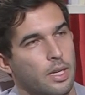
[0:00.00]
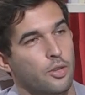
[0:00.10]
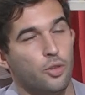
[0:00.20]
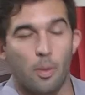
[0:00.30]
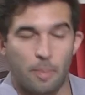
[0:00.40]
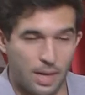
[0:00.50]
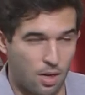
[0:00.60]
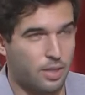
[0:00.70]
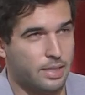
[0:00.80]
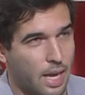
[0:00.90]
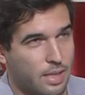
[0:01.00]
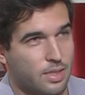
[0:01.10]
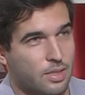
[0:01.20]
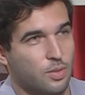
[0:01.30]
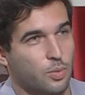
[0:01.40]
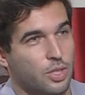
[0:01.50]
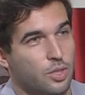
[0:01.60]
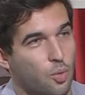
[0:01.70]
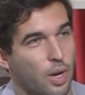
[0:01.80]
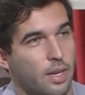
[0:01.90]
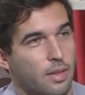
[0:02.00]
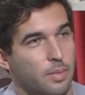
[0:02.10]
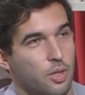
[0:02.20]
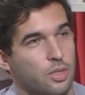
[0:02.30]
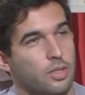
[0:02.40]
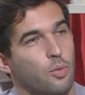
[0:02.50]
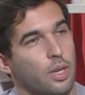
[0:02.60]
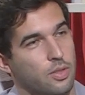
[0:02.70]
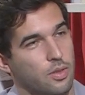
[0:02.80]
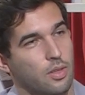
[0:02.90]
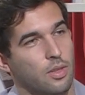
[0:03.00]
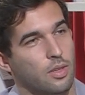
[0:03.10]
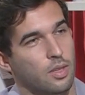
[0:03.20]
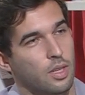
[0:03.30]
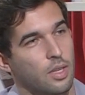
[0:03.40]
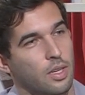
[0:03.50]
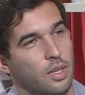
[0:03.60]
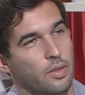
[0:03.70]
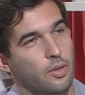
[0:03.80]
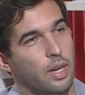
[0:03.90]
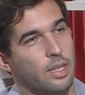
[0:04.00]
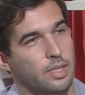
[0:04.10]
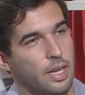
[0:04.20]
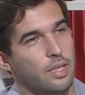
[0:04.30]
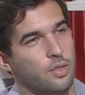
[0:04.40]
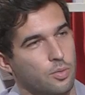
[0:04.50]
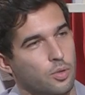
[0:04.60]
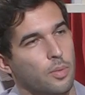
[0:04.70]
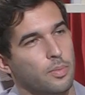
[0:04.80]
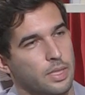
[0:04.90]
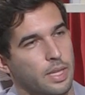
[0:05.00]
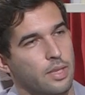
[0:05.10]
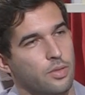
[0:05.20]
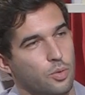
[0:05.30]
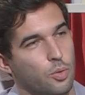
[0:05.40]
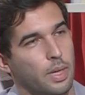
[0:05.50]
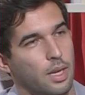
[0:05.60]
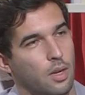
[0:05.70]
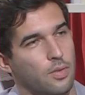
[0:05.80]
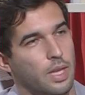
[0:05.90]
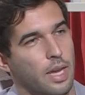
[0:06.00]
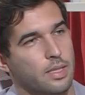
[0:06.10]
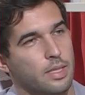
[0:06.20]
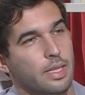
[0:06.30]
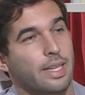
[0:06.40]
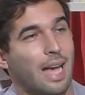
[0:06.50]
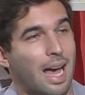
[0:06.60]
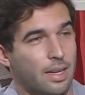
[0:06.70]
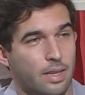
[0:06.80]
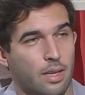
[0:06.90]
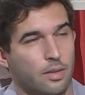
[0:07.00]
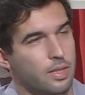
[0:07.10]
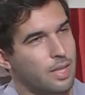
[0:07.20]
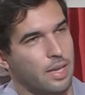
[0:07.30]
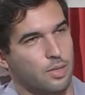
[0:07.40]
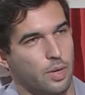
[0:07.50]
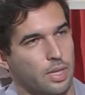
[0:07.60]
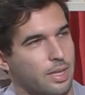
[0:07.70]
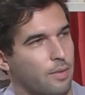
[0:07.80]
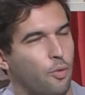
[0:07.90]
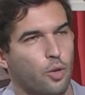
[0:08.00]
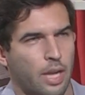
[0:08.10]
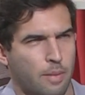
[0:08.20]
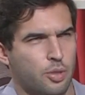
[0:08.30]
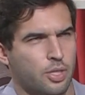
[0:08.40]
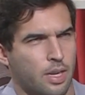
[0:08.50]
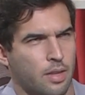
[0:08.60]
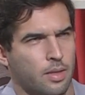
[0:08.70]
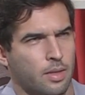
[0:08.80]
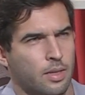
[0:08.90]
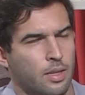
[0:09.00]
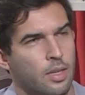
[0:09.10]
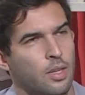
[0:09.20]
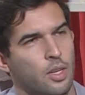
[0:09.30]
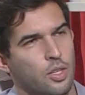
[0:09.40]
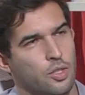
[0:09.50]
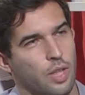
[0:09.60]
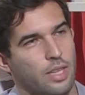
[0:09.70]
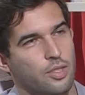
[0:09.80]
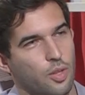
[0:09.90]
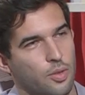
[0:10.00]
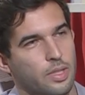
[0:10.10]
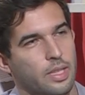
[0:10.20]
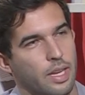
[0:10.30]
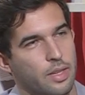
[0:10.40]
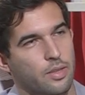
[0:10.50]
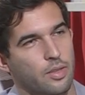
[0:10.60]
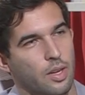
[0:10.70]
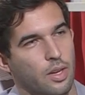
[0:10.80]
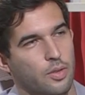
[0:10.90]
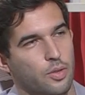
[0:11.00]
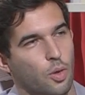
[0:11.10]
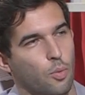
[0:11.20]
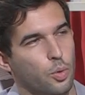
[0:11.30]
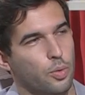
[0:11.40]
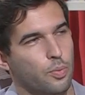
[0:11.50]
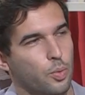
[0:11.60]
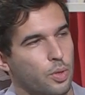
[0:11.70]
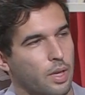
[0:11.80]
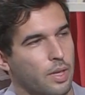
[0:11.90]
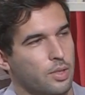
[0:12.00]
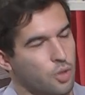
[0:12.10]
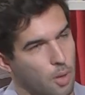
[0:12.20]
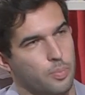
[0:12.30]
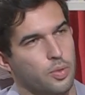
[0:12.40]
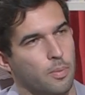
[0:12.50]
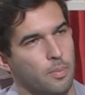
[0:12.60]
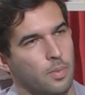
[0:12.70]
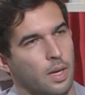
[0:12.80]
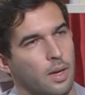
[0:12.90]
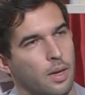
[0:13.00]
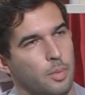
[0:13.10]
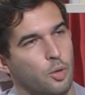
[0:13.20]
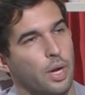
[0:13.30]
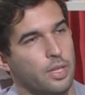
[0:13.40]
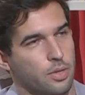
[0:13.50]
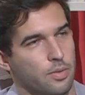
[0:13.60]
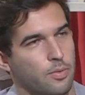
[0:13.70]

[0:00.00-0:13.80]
You don't pay a lot in taxes, which is great because in the rest of in the United States and some states you do pay a lot of taxes. In Canada, the tax rate is like 48%, I think. So that's something that would stop some migration